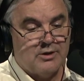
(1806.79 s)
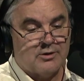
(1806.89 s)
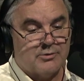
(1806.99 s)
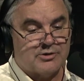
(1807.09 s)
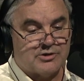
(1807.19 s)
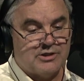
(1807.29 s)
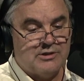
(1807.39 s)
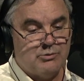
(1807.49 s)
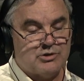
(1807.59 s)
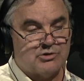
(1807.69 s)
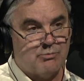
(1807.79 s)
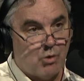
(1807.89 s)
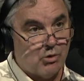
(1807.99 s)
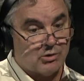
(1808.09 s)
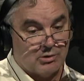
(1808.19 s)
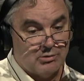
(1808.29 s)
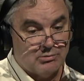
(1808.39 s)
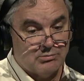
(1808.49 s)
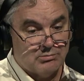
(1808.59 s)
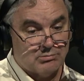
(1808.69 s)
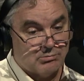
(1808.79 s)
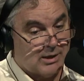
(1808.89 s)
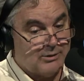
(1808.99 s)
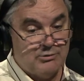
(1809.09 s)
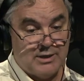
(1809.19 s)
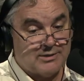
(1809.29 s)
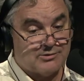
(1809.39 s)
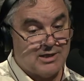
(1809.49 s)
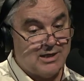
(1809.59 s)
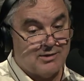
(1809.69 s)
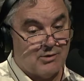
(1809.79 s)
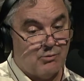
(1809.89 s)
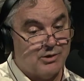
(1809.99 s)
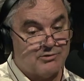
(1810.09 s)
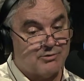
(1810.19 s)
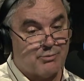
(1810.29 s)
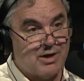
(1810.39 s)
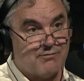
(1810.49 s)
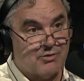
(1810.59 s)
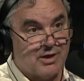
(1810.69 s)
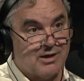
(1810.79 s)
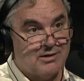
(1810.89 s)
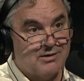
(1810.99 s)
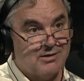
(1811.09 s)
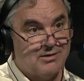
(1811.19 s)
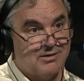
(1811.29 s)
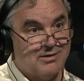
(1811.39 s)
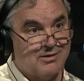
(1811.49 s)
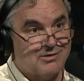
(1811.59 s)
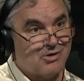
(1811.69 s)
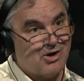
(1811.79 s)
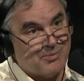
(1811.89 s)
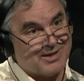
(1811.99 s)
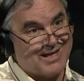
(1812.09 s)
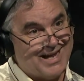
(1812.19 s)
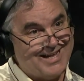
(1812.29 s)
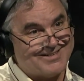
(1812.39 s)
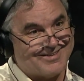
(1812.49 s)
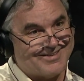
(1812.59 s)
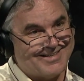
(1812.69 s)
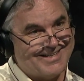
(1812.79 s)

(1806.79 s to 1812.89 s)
There is sin which is mortal. I do not say that one is to pray for that. Talk about that answer.